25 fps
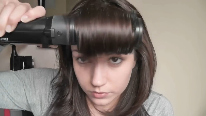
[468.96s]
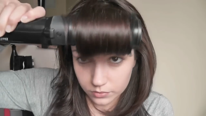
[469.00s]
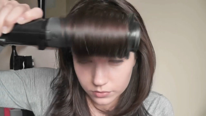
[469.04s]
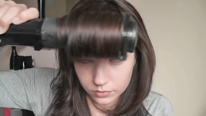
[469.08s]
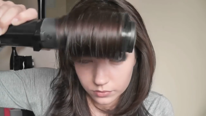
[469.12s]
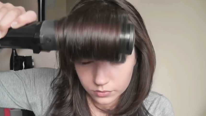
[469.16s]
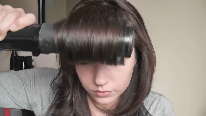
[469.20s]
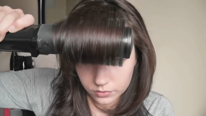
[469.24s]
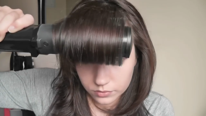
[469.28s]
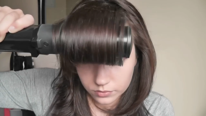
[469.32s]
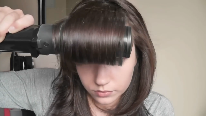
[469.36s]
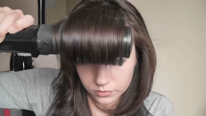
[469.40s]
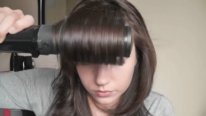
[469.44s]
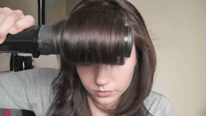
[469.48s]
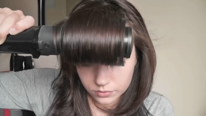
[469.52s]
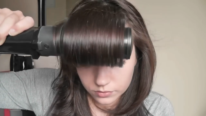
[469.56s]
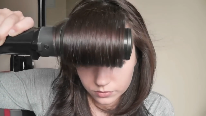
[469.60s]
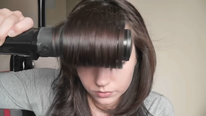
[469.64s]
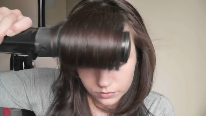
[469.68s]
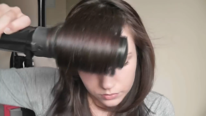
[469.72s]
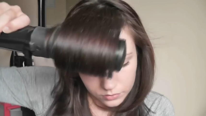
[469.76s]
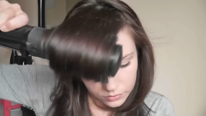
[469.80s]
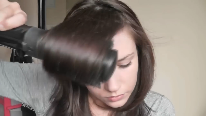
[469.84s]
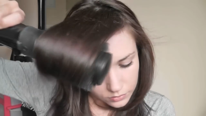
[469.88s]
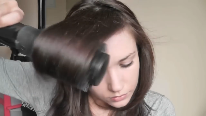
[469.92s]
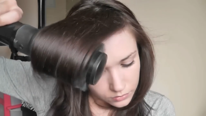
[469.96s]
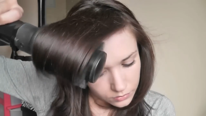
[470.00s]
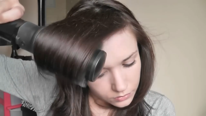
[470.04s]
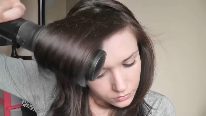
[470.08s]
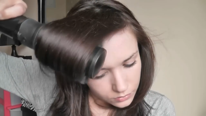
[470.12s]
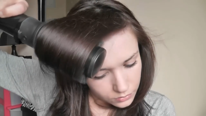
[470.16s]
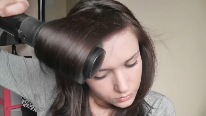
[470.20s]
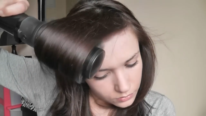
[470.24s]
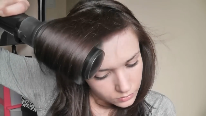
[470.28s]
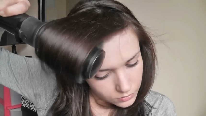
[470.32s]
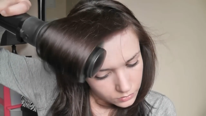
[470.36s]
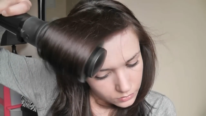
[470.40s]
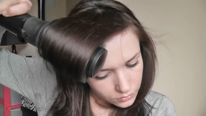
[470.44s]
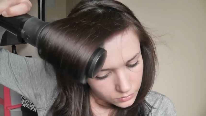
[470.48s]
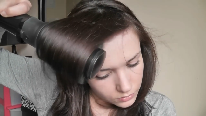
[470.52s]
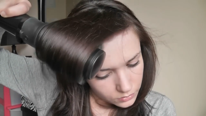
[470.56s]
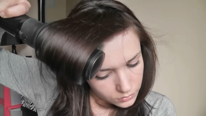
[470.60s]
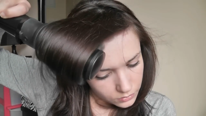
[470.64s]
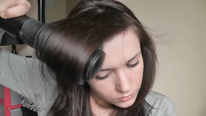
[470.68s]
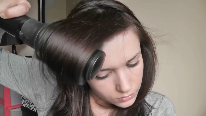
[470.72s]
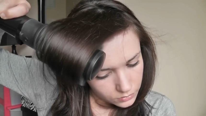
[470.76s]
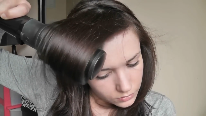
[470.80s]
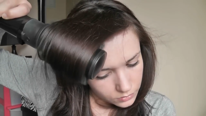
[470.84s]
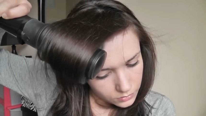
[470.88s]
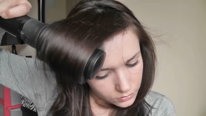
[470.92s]

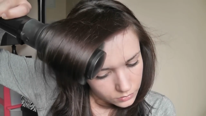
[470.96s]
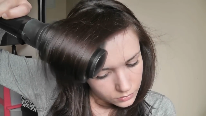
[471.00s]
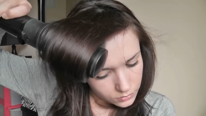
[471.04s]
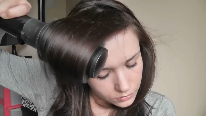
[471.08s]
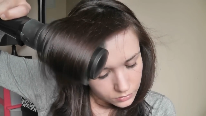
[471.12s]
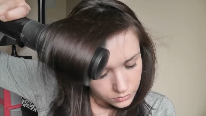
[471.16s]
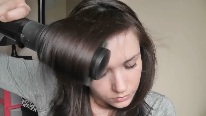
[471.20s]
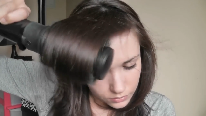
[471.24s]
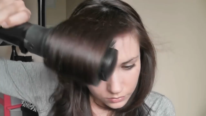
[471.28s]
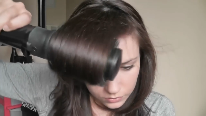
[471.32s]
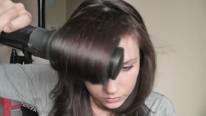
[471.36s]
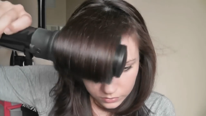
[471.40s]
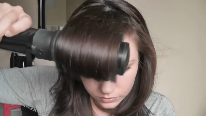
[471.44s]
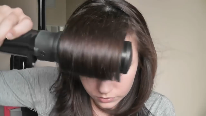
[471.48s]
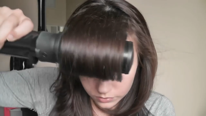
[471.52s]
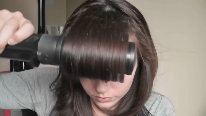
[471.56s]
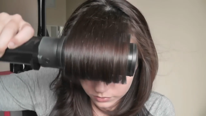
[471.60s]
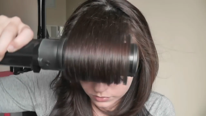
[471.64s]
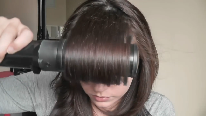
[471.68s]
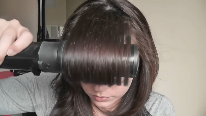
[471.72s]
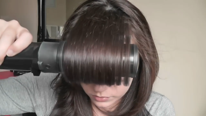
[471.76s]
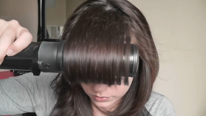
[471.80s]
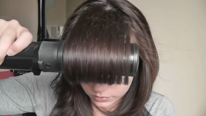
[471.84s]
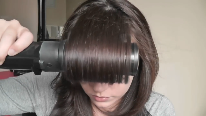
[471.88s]
[no speech]